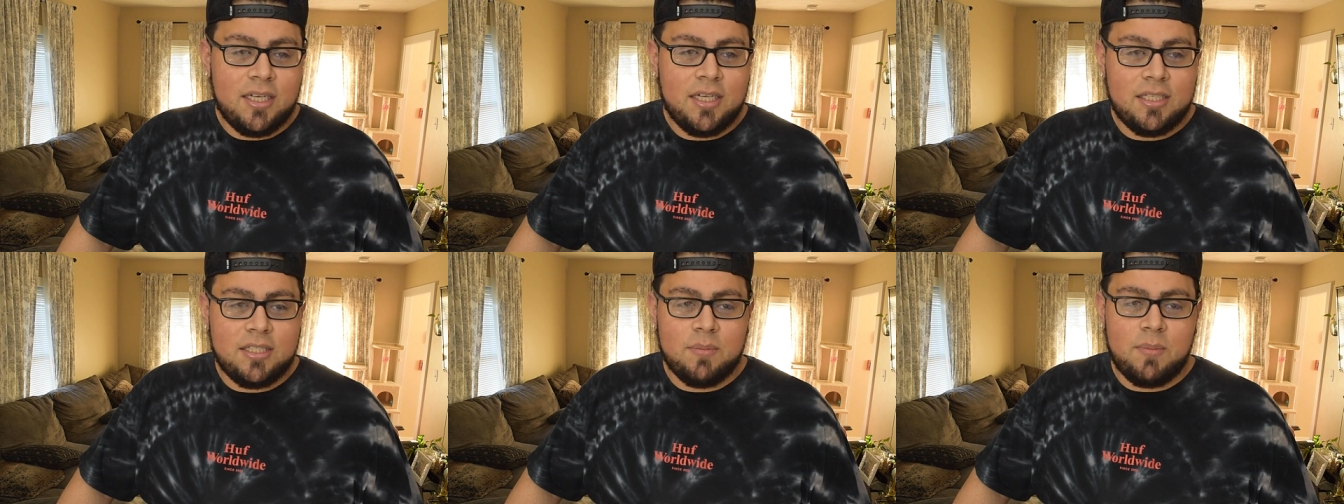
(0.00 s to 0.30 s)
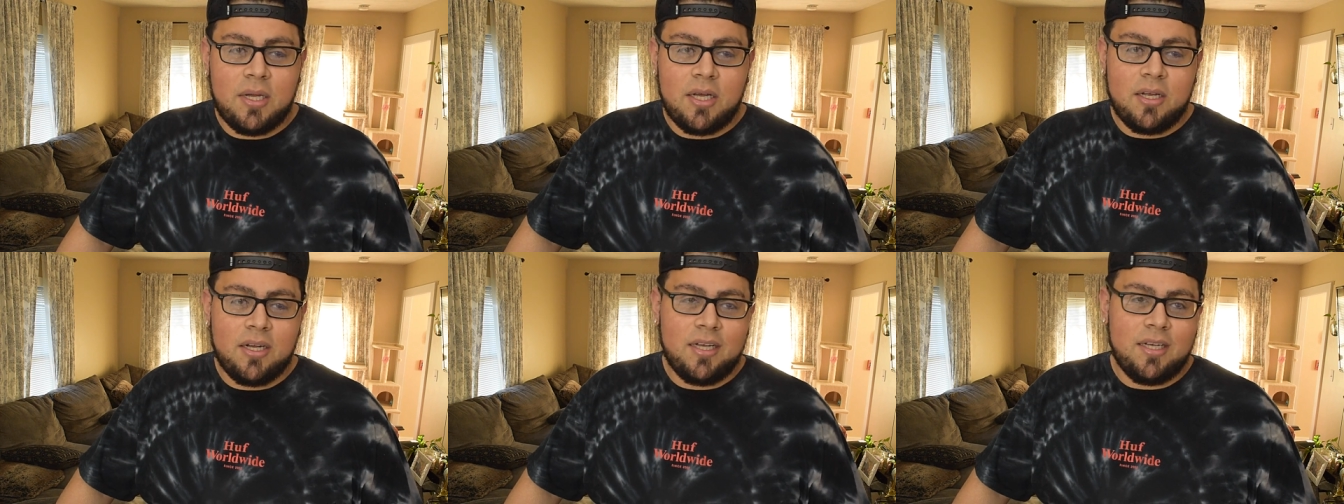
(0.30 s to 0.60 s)
It's
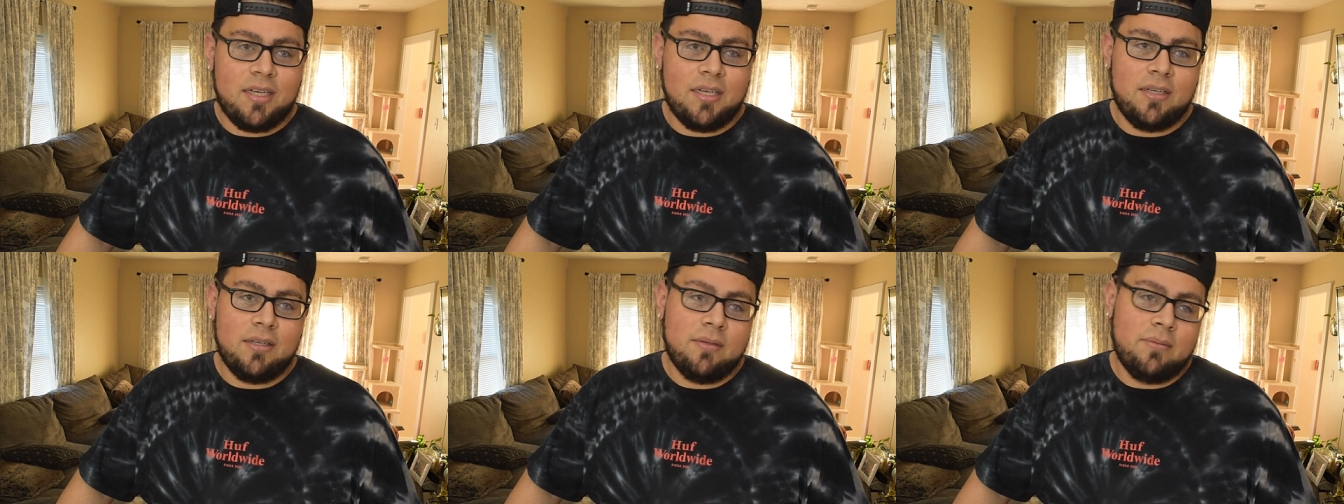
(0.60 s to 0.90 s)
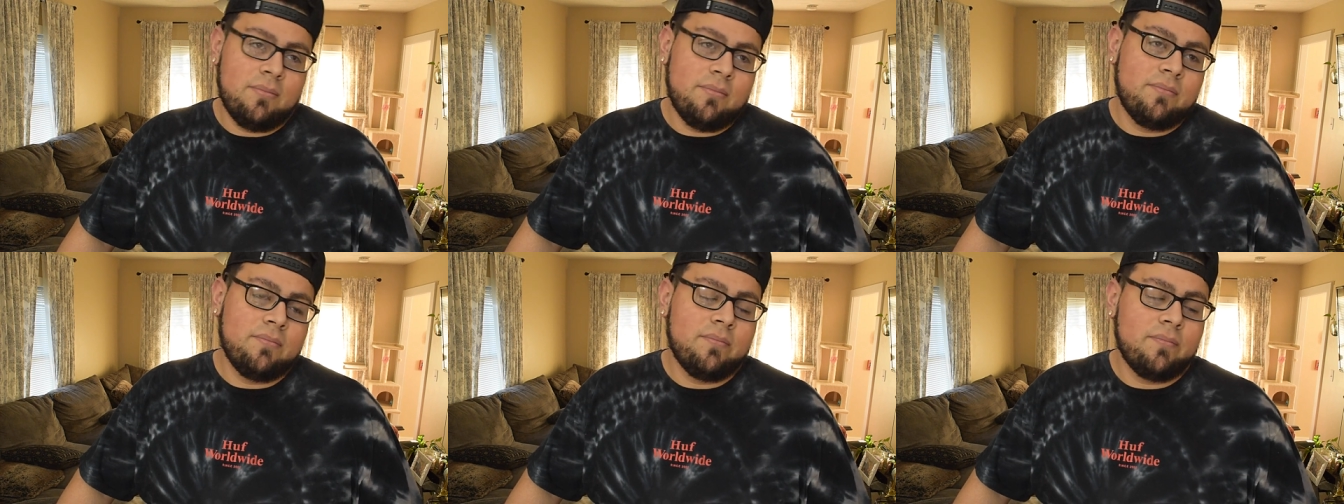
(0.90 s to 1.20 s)
about
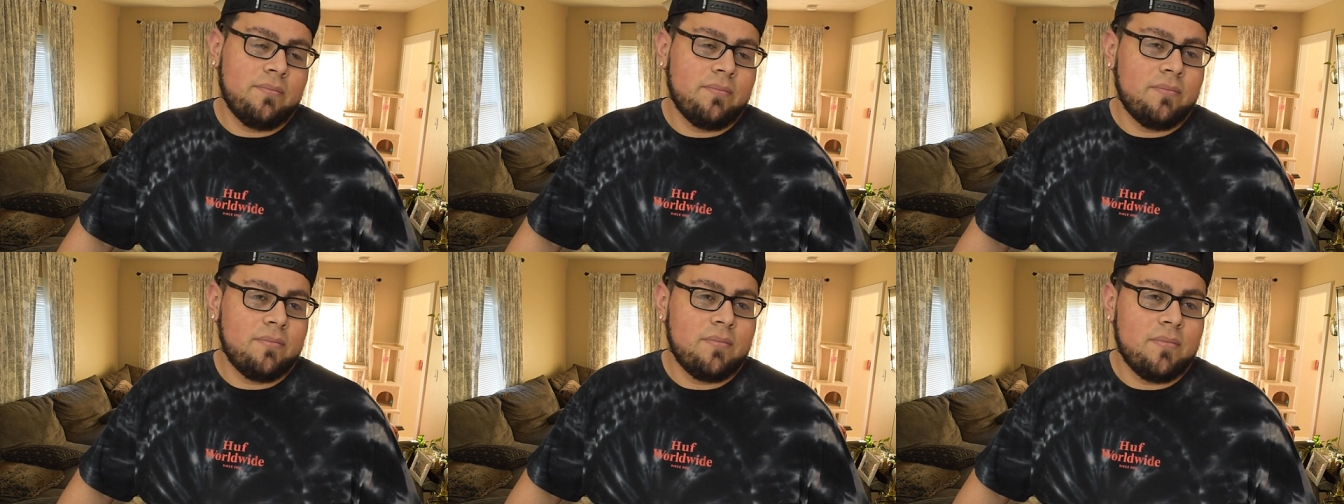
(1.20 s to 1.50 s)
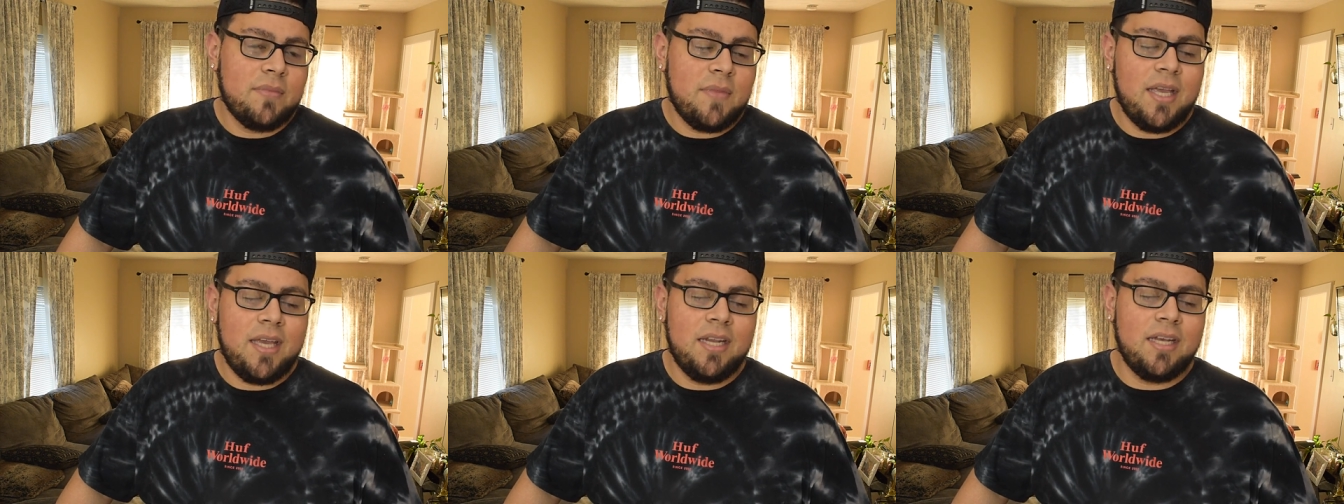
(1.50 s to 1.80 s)
um,
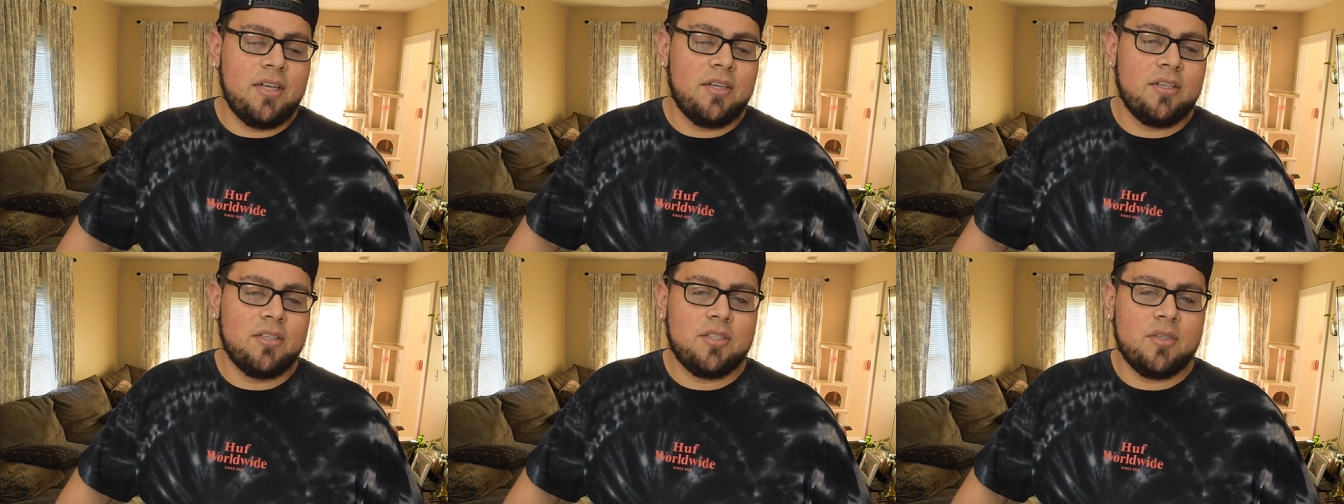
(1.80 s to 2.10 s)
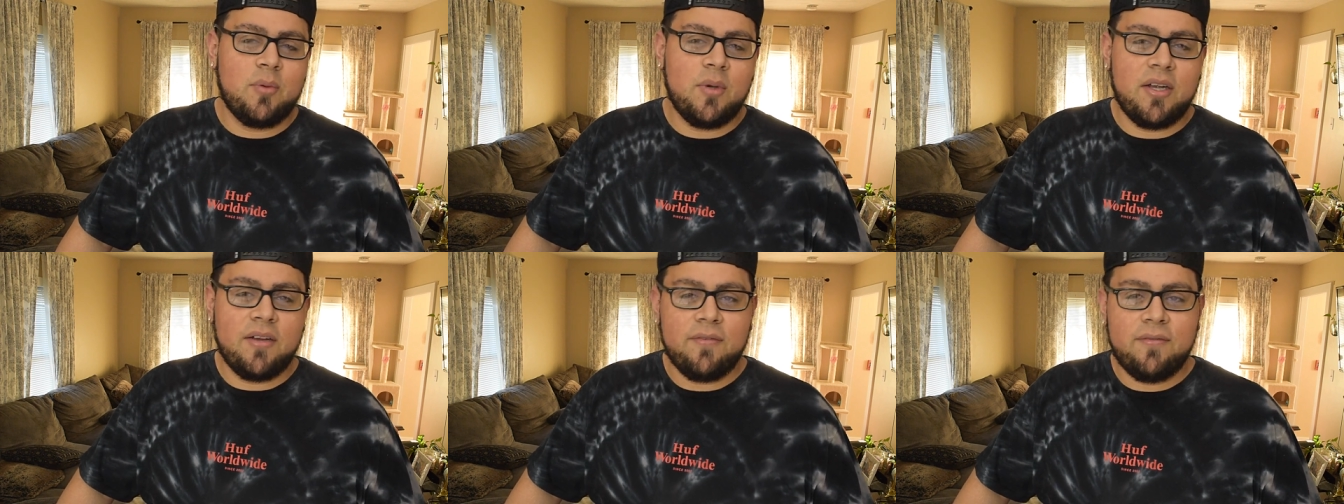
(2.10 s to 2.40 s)
800
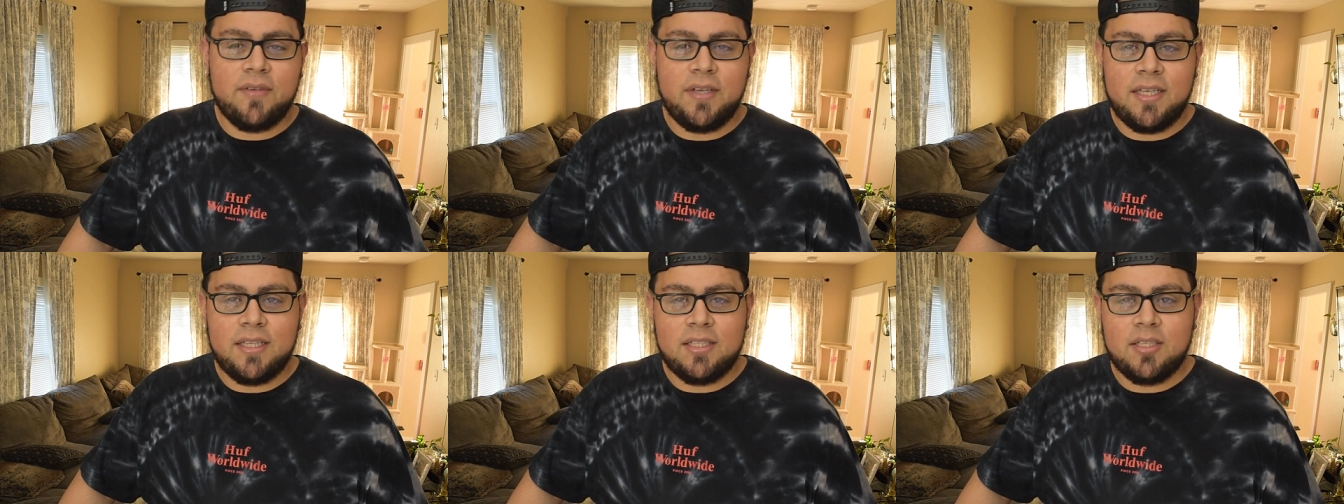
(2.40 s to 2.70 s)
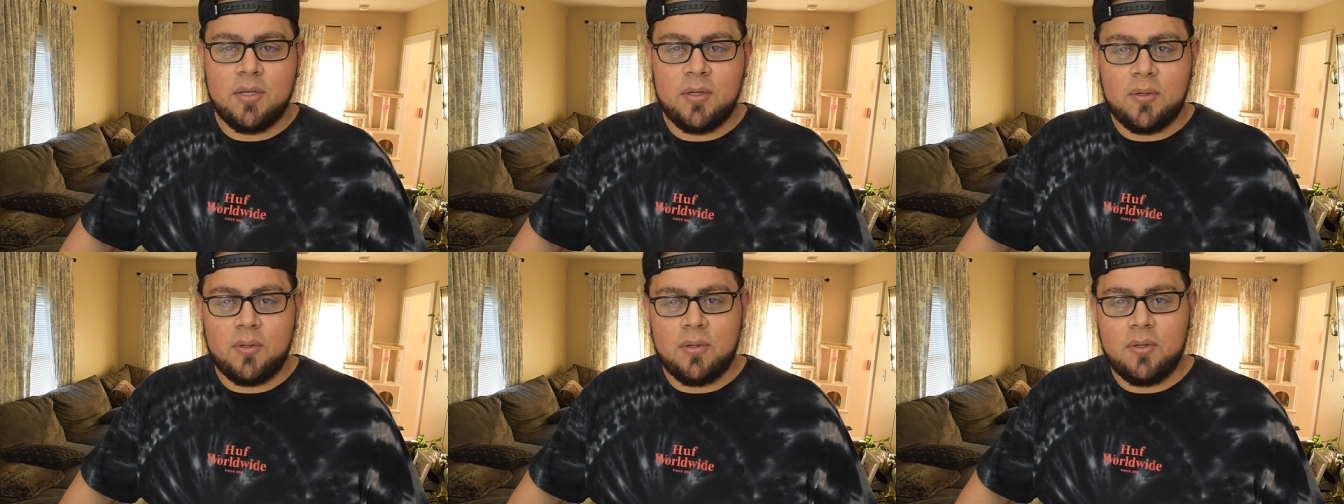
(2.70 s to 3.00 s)
square feet
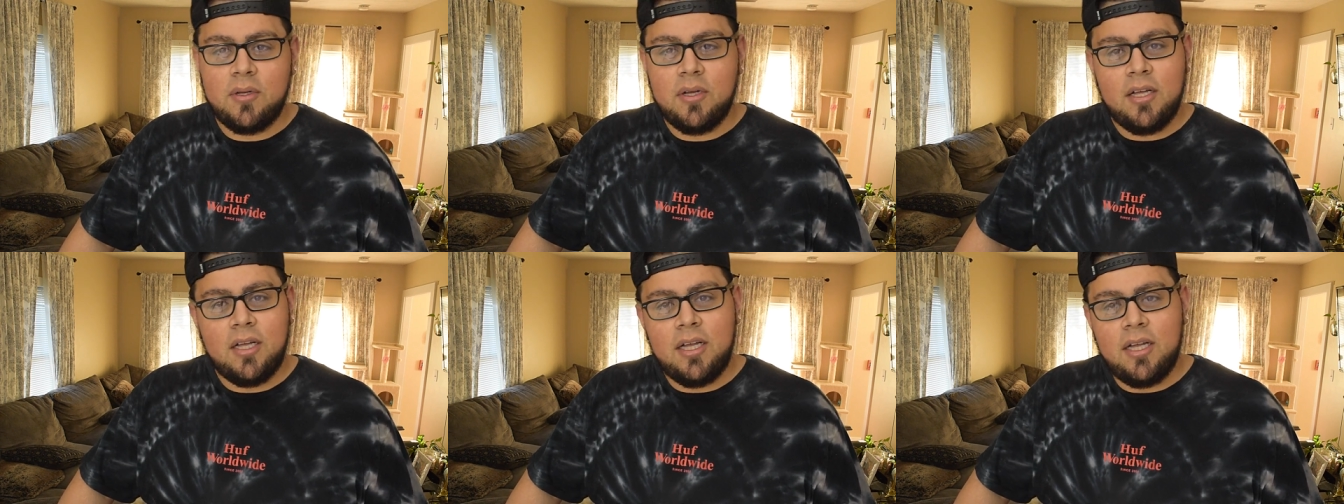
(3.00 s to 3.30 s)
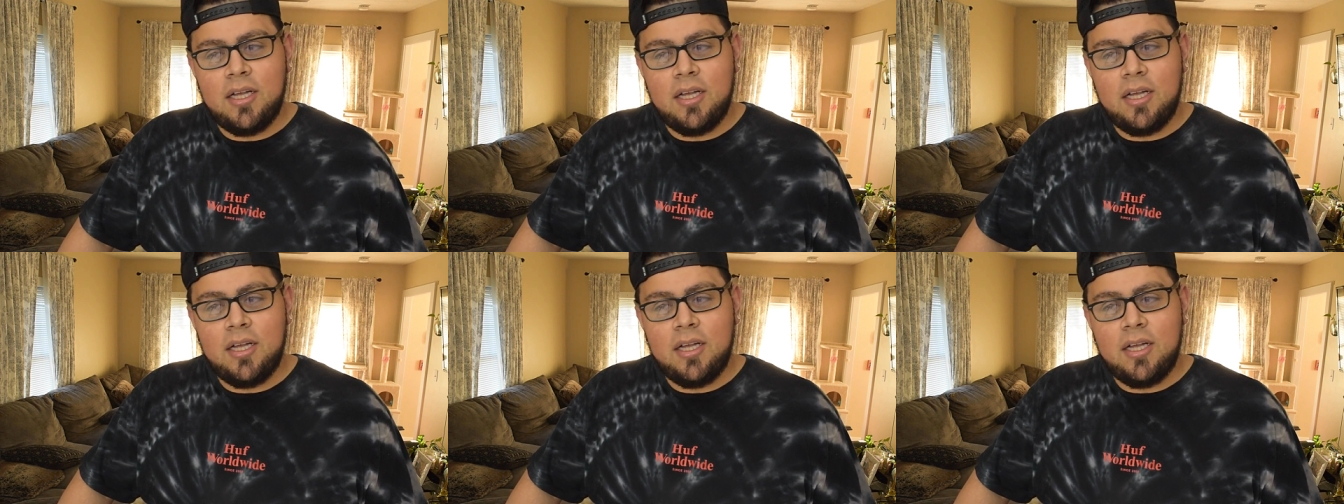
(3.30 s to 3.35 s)
total.